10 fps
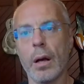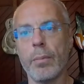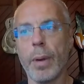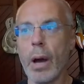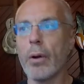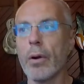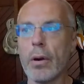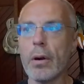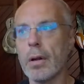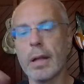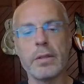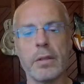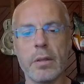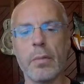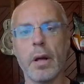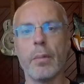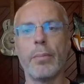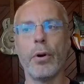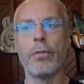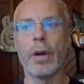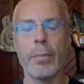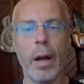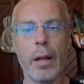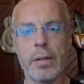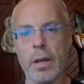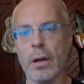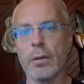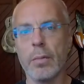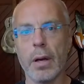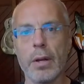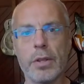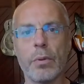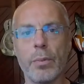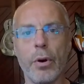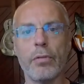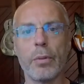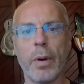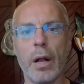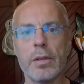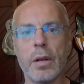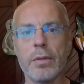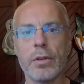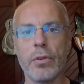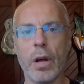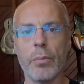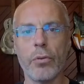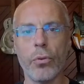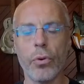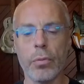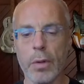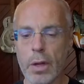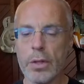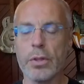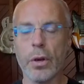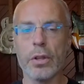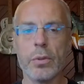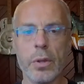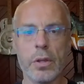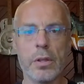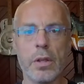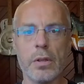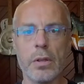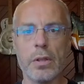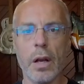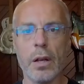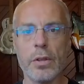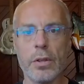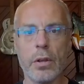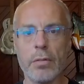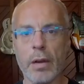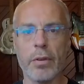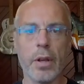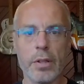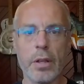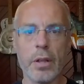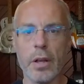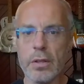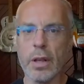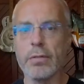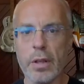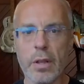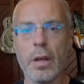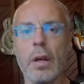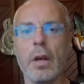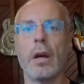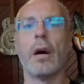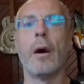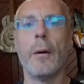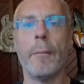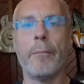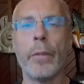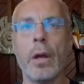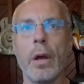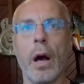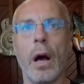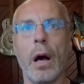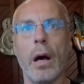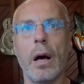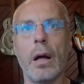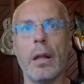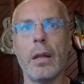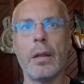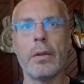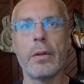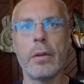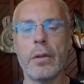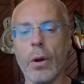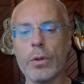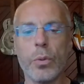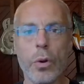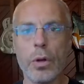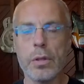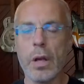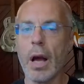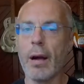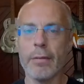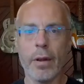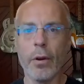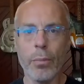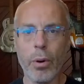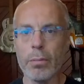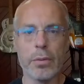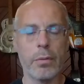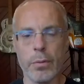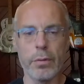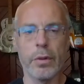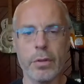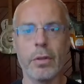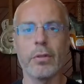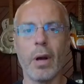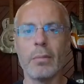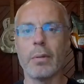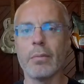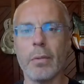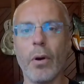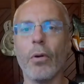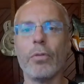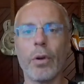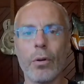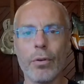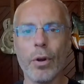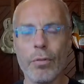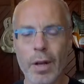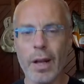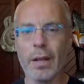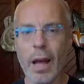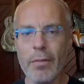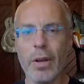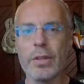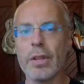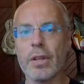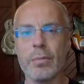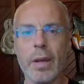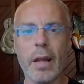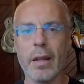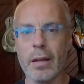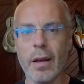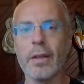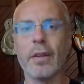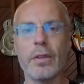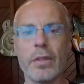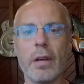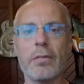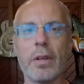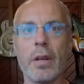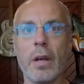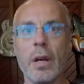Power links to something like perfect balance. Now, my issue with perfect balance I've described before starts with this essential challenge of efficacy and safety. And those words have their own problems. We just described them over and over and over again. Efficacy doesn't mean anything, neither does safety.